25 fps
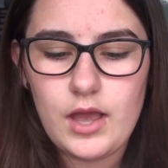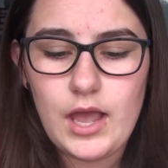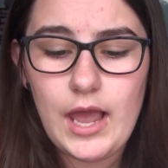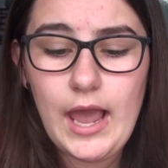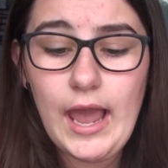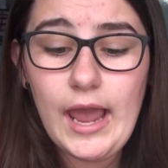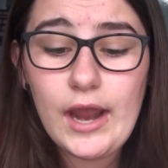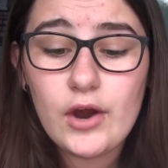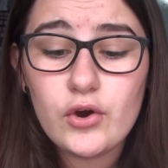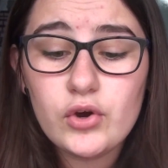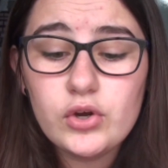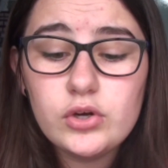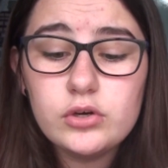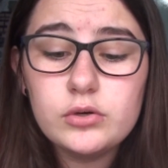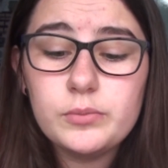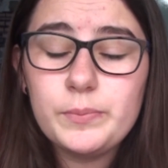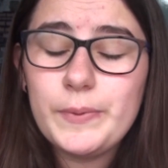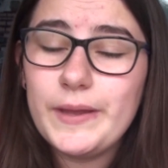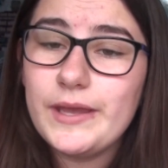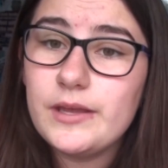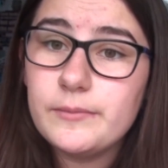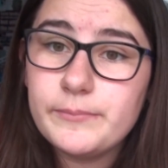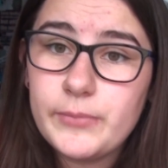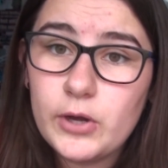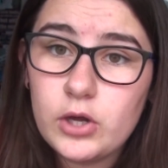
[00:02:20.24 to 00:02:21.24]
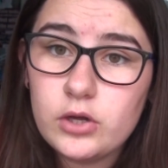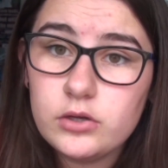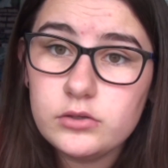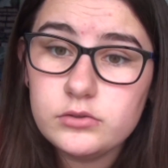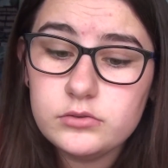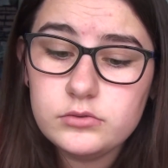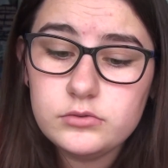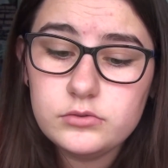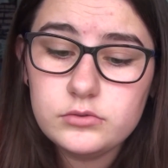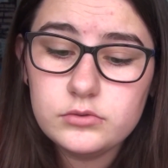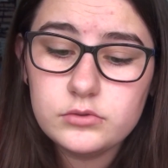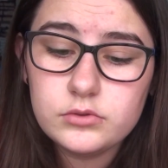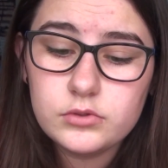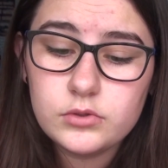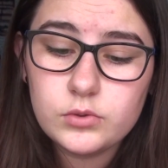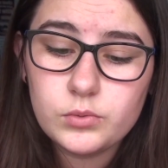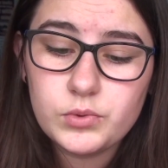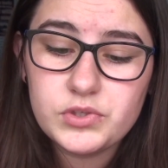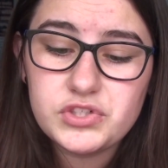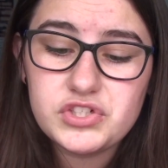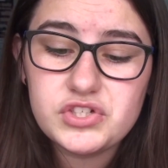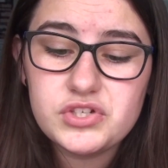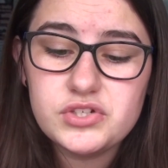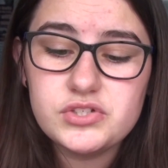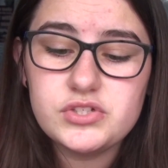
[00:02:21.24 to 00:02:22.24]
Aerial ping pong,
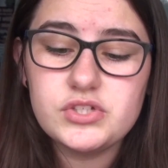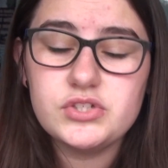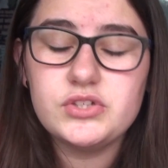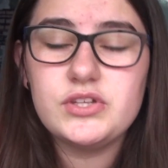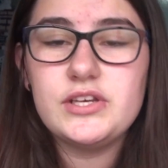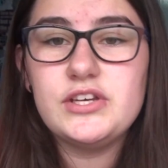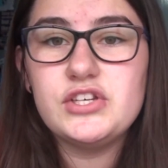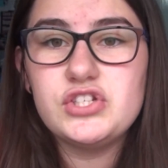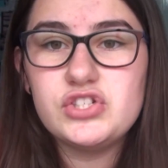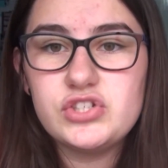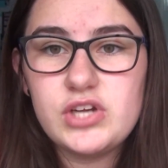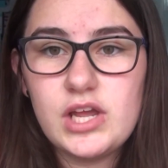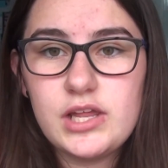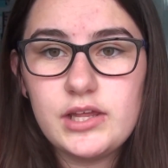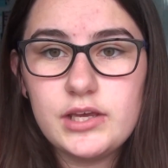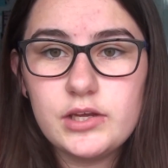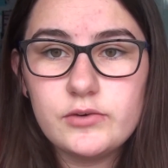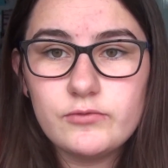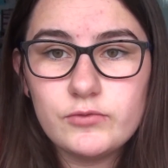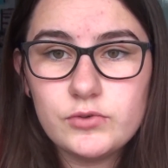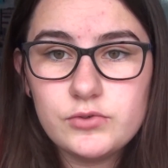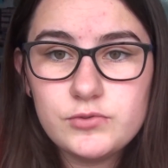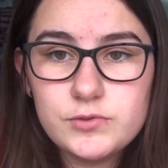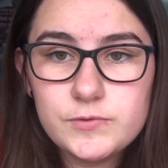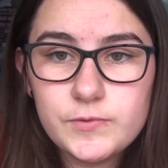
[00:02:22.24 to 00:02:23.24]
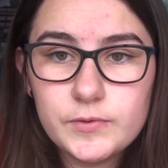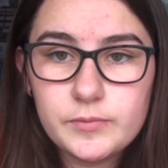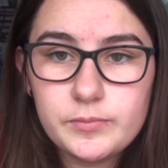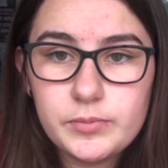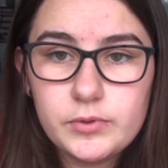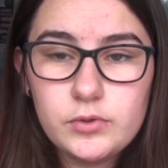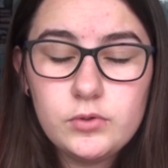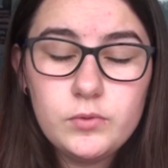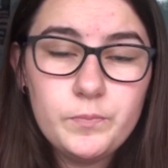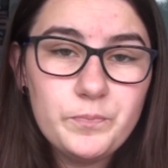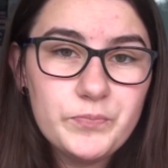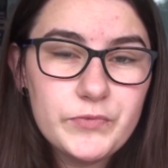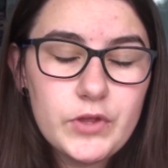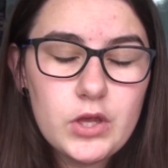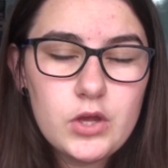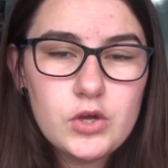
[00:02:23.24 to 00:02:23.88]
which is the Australian rules football.